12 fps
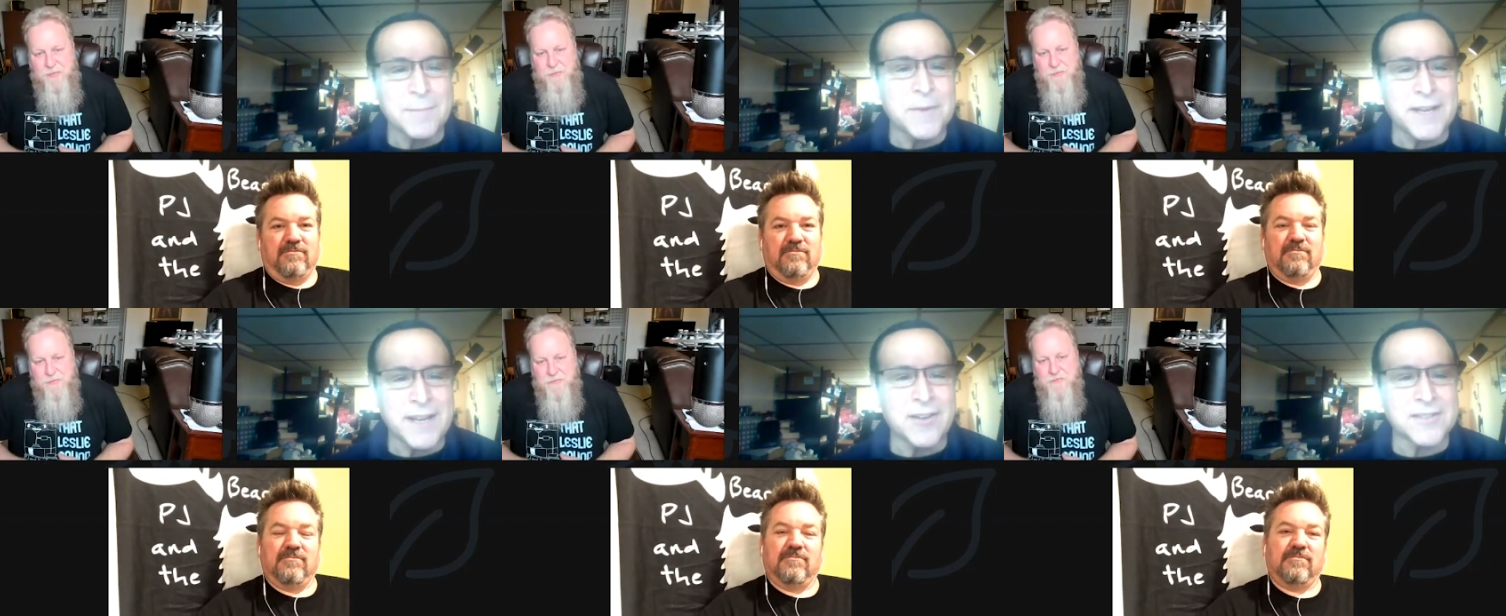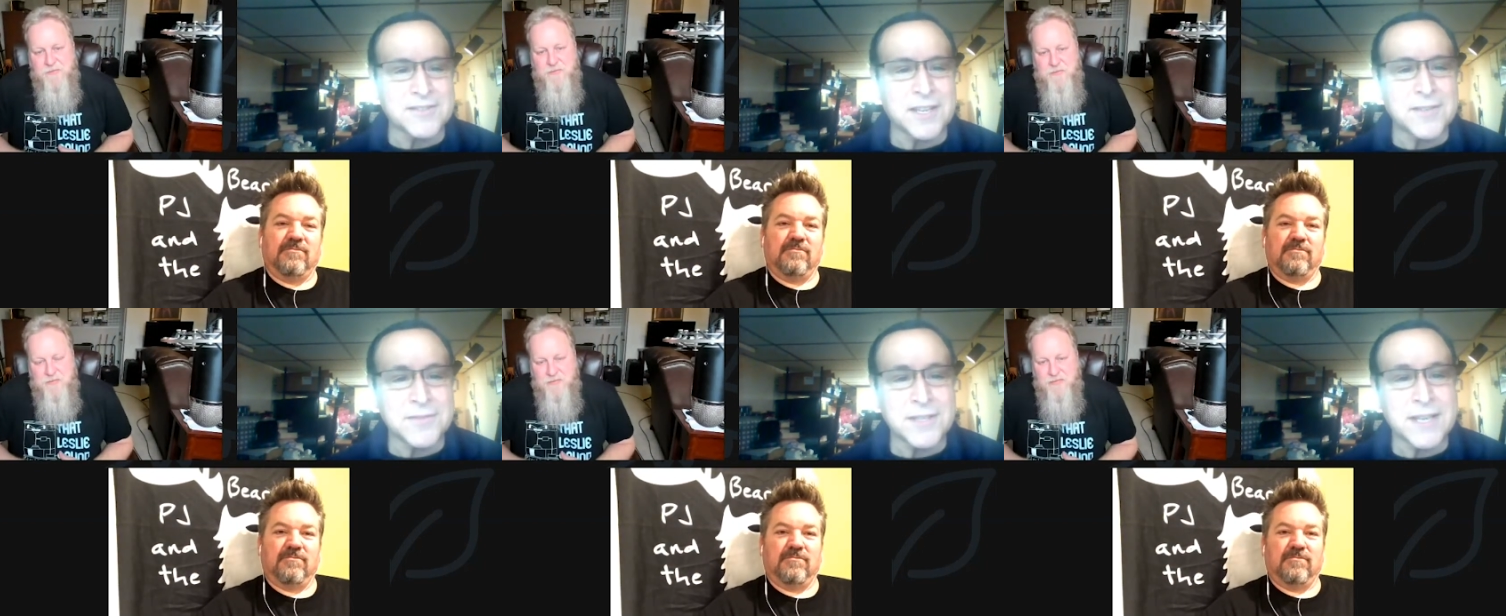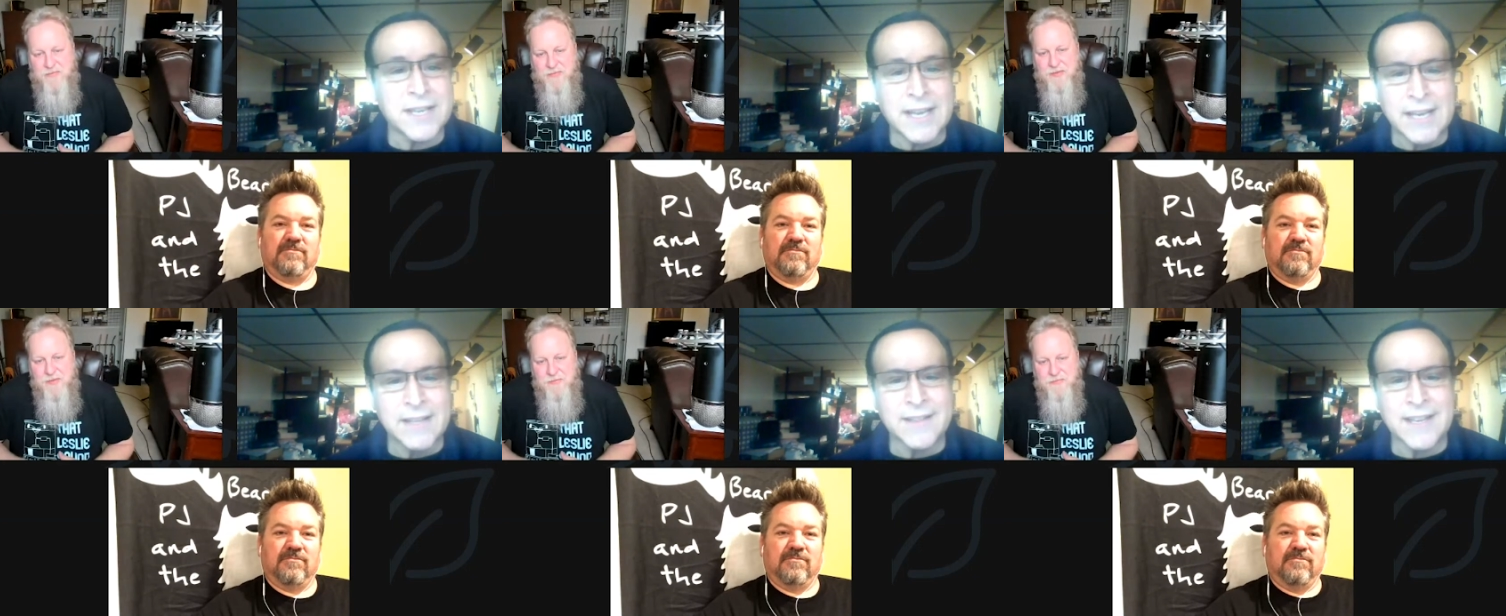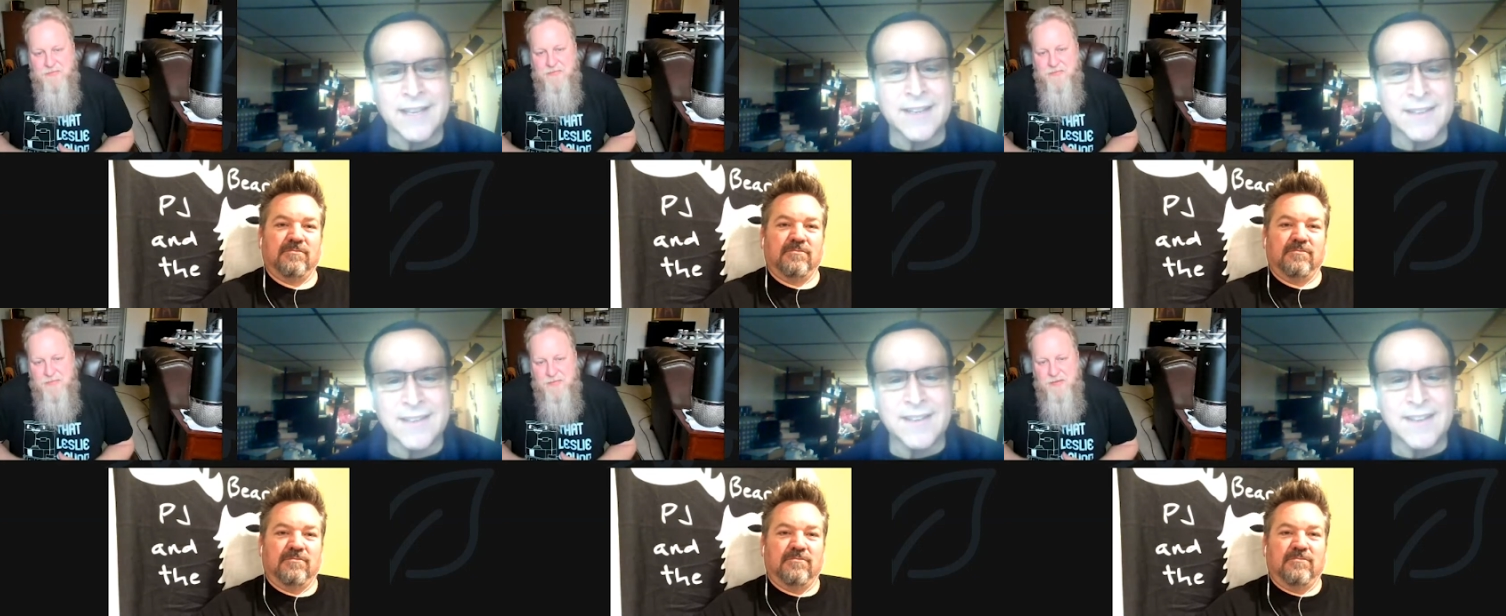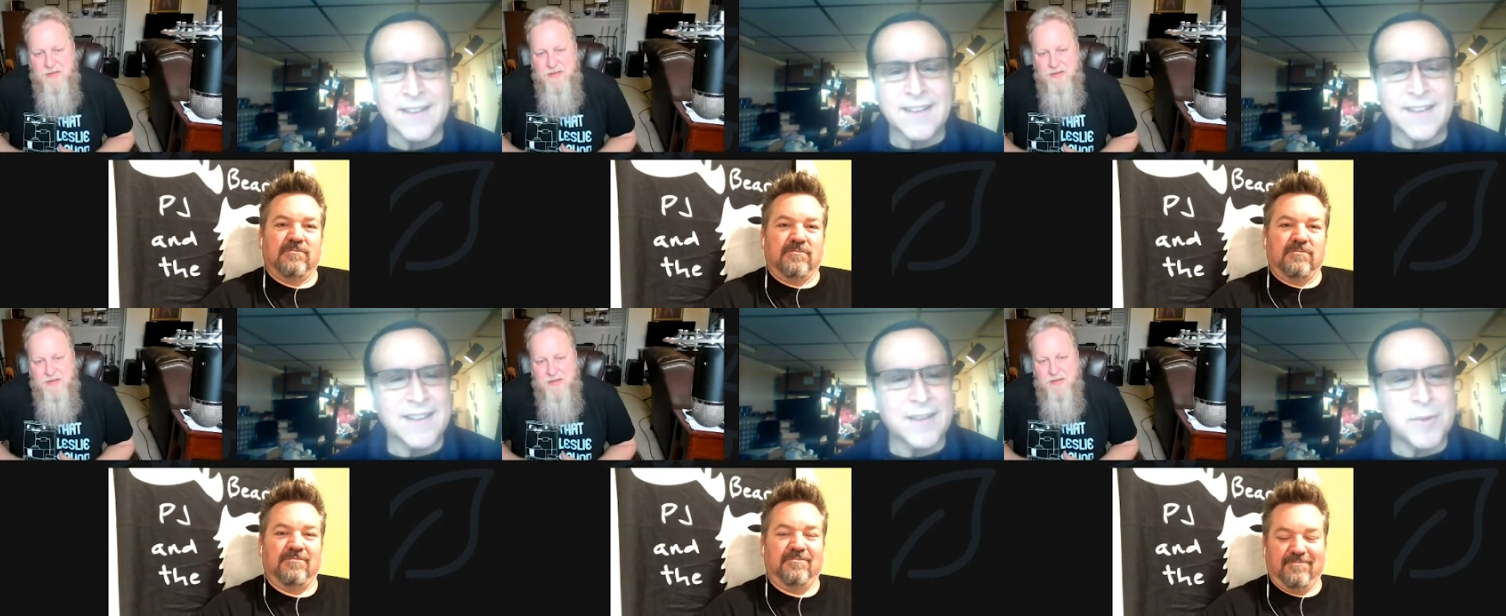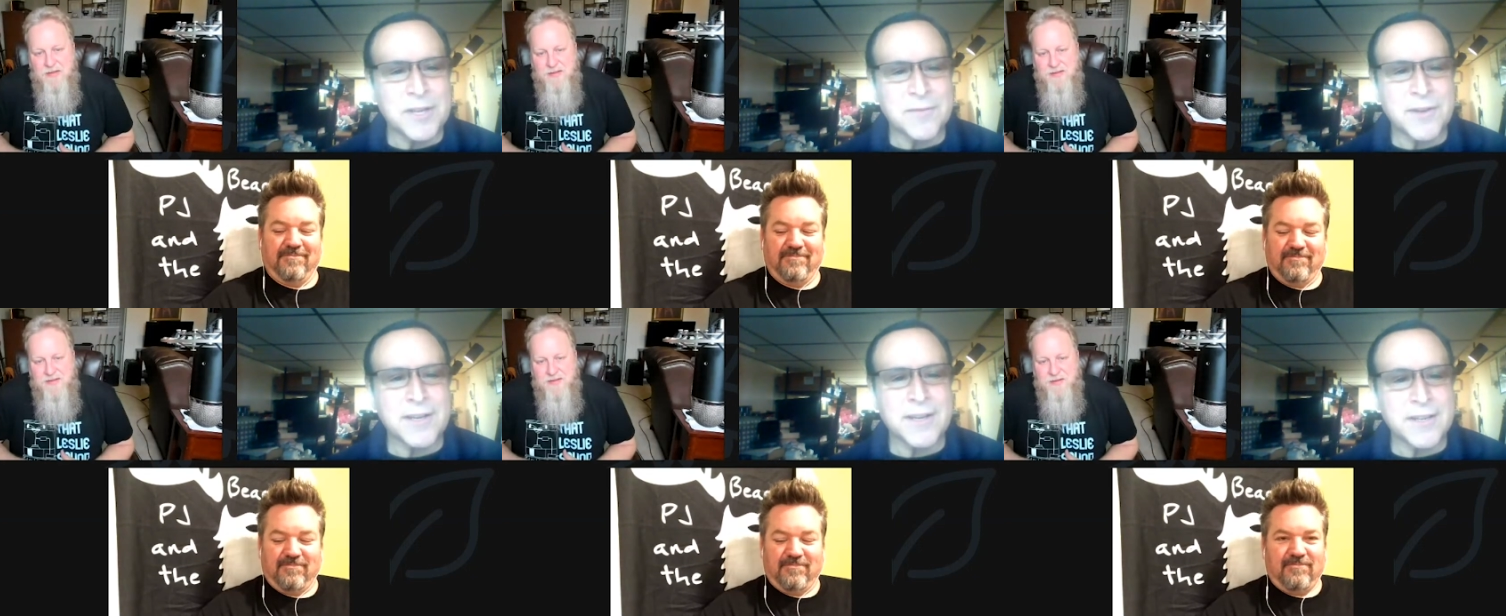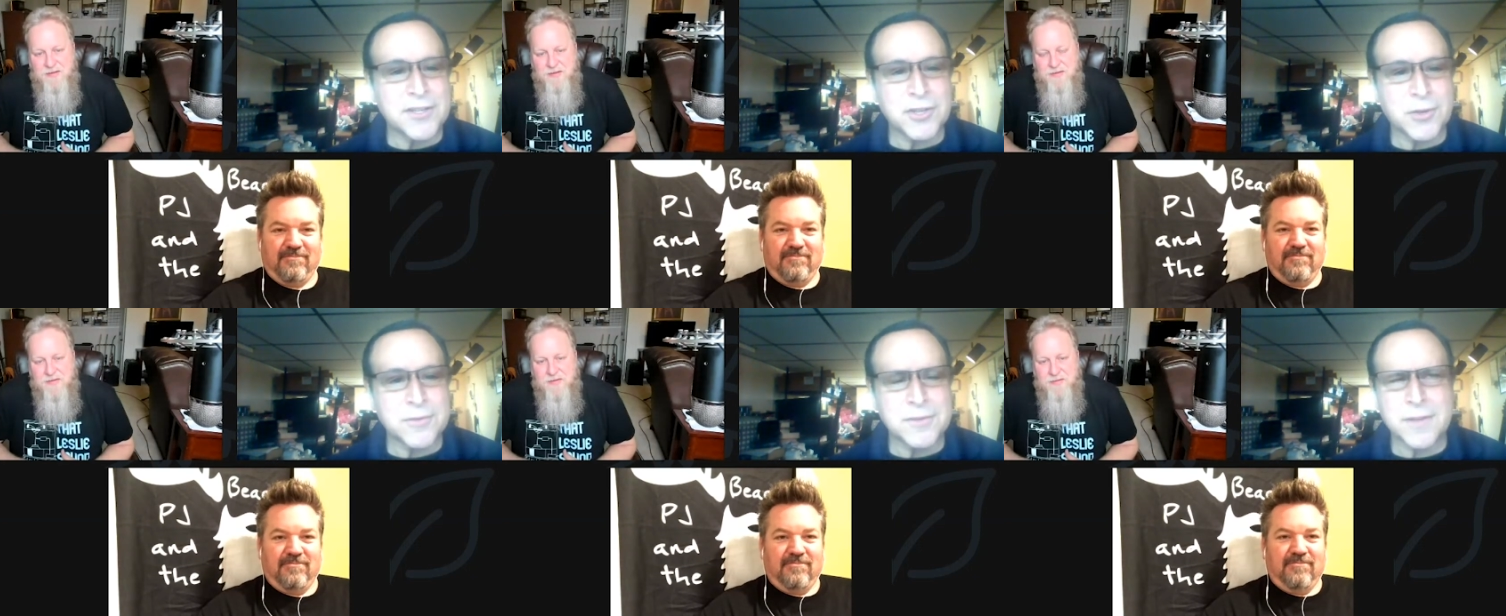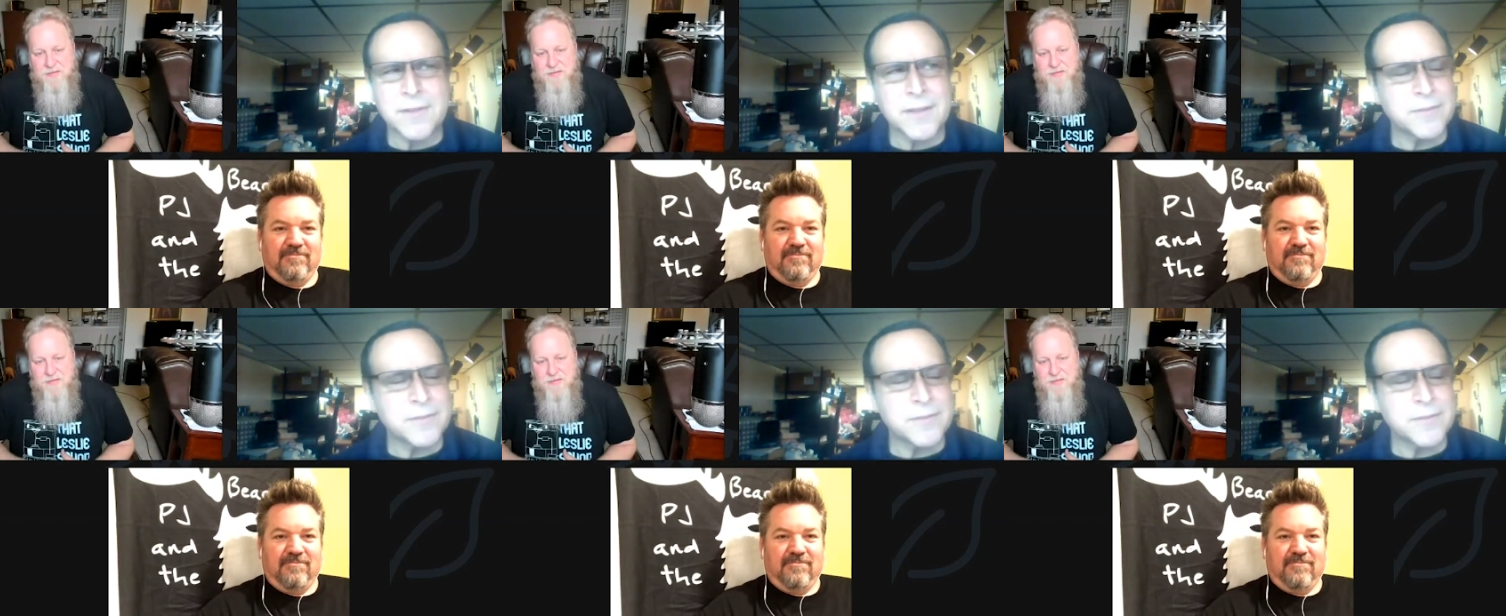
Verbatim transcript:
Speaker 1: I'd meet Alex Lifeson and Geddy Lee and, and be invited to shows.